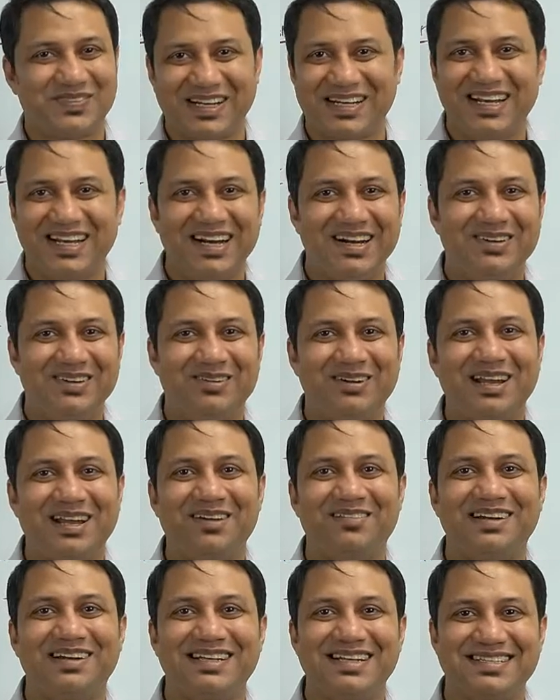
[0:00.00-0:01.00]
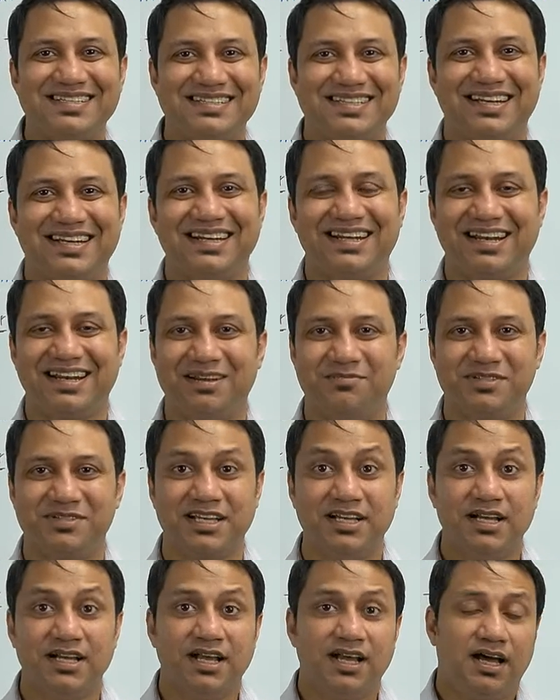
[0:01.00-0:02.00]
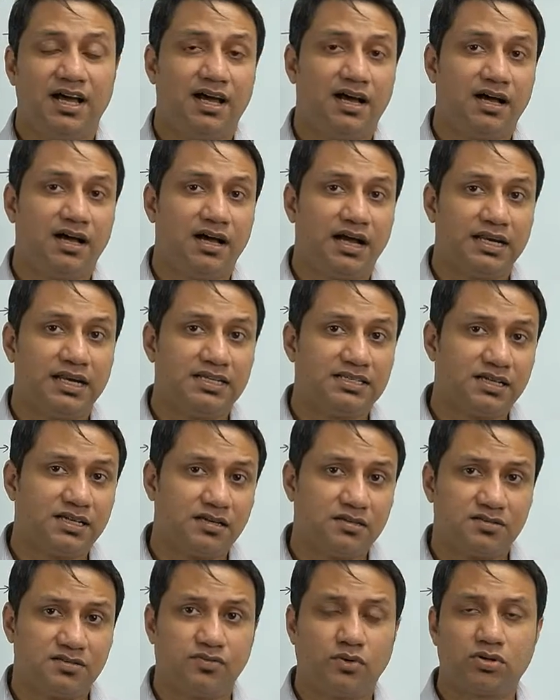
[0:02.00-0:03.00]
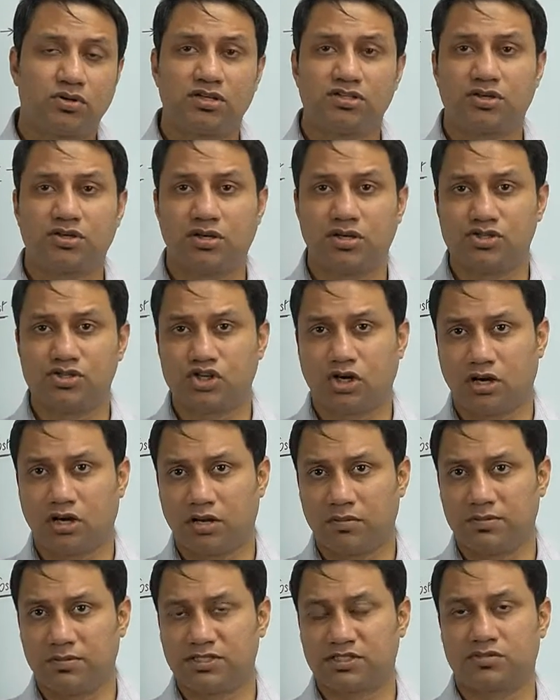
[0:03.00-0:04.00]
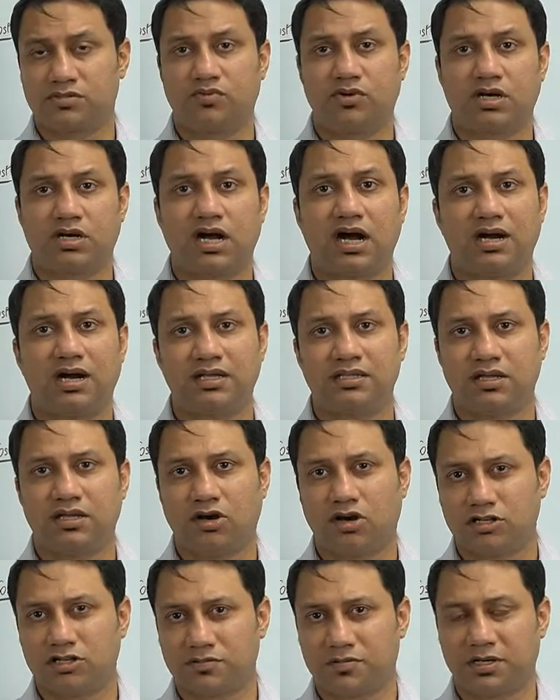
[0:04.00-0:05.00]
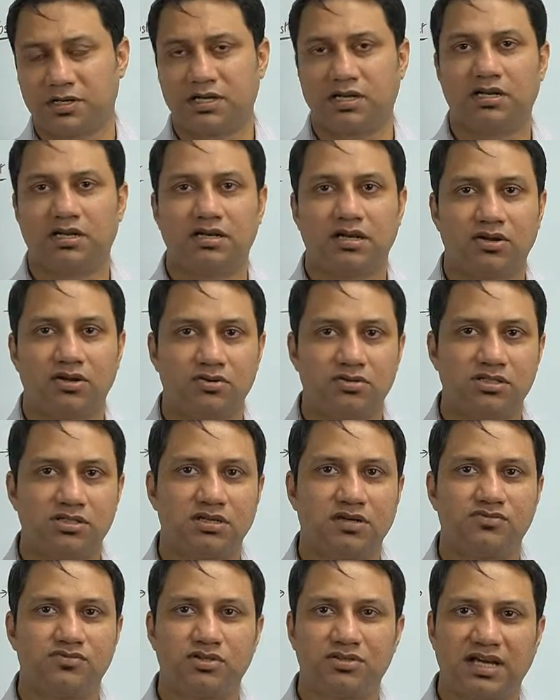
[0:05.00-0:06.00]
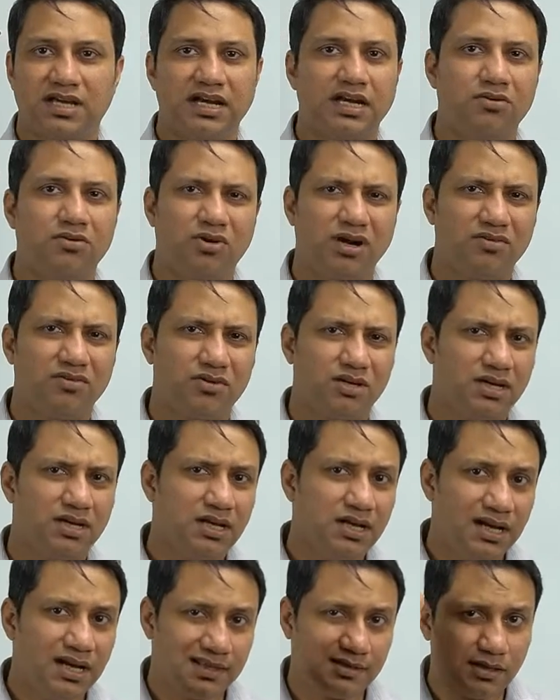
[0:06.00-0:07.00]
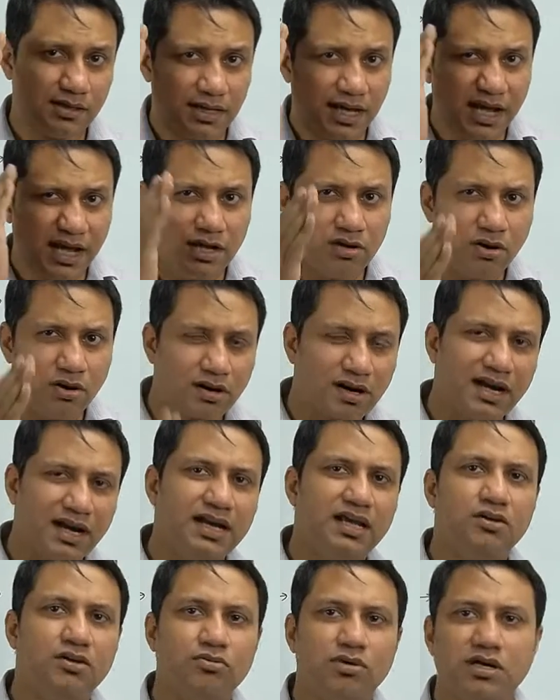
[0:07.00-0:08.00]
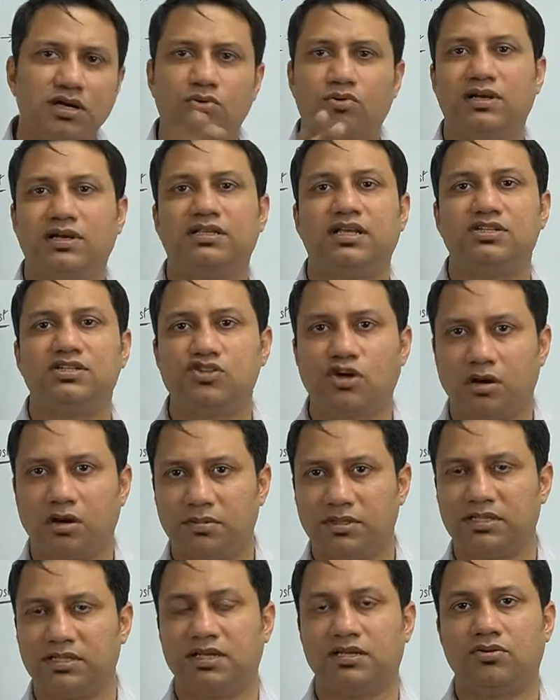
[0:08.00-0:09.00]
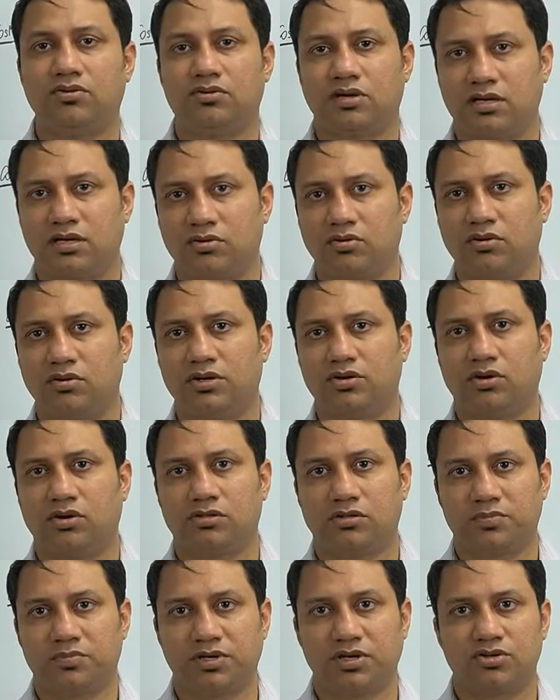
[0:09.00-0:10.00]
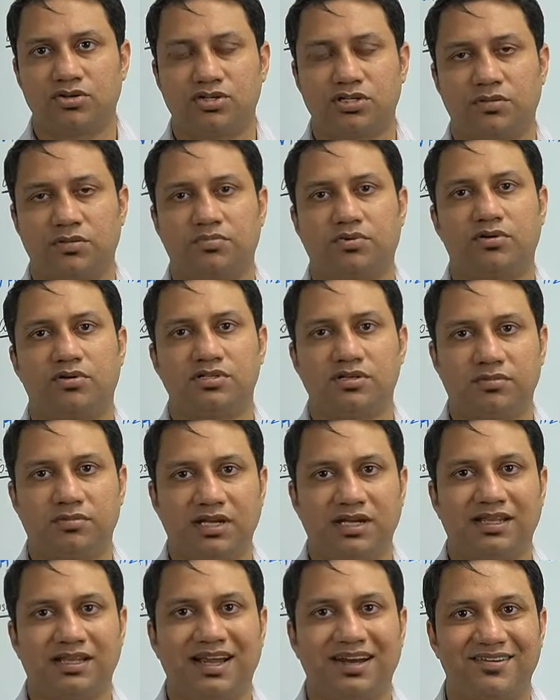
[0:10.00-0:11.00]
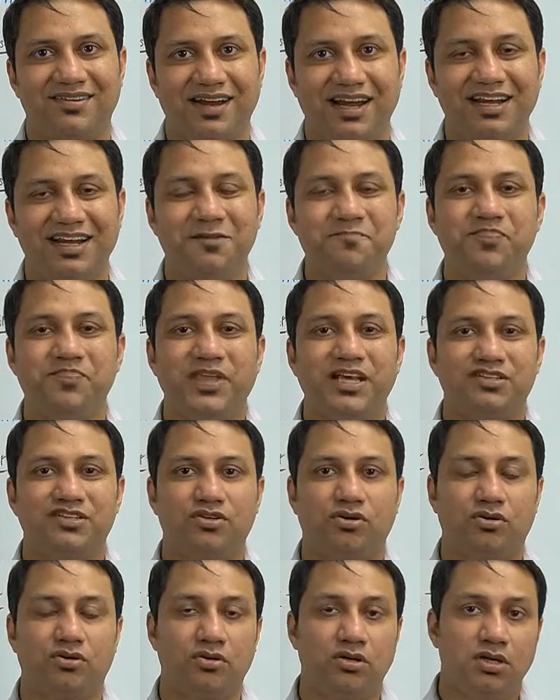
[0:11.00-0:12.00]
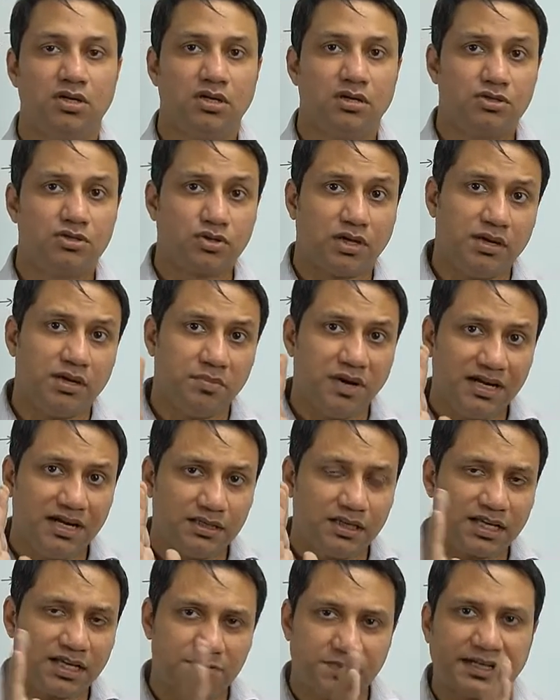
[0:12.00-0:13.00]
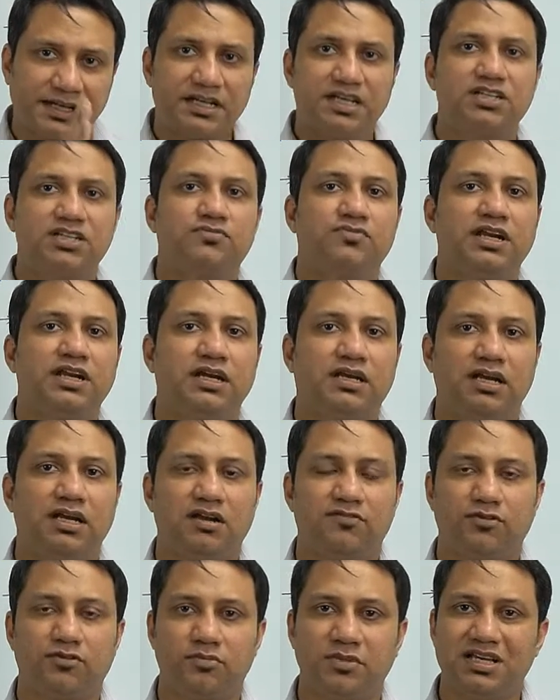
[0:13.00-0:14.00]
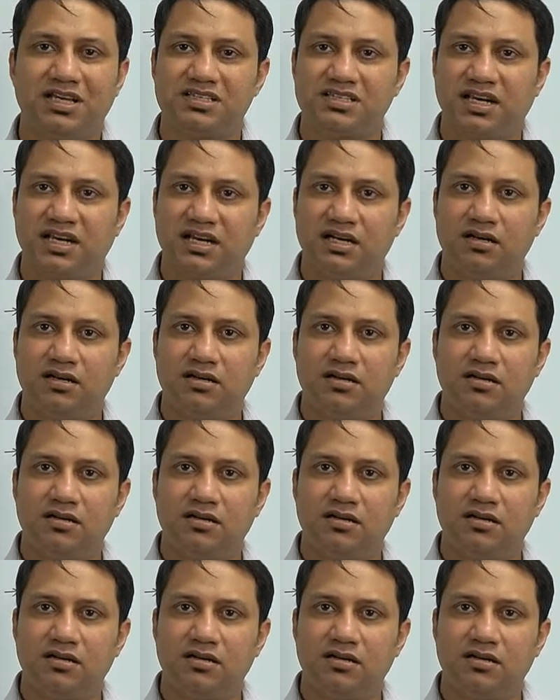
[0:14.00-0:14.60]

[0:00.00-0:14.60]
Don't have unnecessary dreams. And he said, just focus on your job, just work hard in the hospital, serve society, whatever. And the day you're ready, you can quit the job and then you can go into entrepreneurship or something like that, right? So he made the expectation very clear for me. He said,